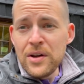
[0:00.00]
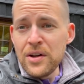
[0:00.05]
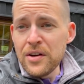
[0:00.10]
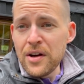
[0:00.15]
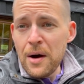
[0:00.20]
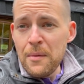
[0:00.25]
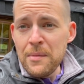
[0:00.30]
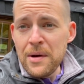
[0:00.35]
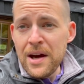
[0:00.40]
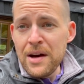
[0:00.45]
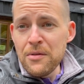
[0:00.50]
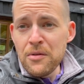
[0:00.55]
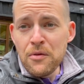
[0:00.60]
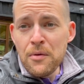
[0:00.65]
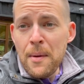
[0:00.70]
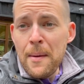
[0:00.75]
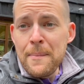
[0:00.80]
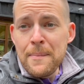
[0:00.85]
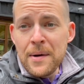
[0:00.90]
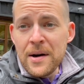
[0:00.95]
you come here,
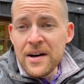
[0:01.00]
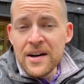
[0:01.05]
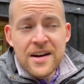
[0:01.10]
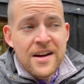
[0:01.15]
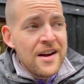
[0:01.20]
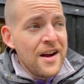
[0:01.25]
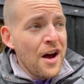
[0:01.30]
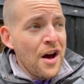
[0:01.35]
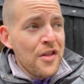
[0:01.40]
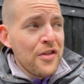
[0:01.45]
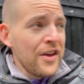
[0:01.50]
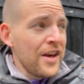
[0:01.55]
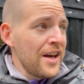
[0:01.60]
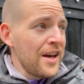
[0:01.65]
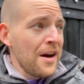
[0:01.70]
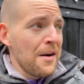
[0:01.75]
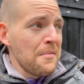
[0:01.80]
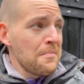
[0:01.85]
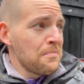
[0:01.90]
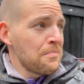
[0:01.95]
remember the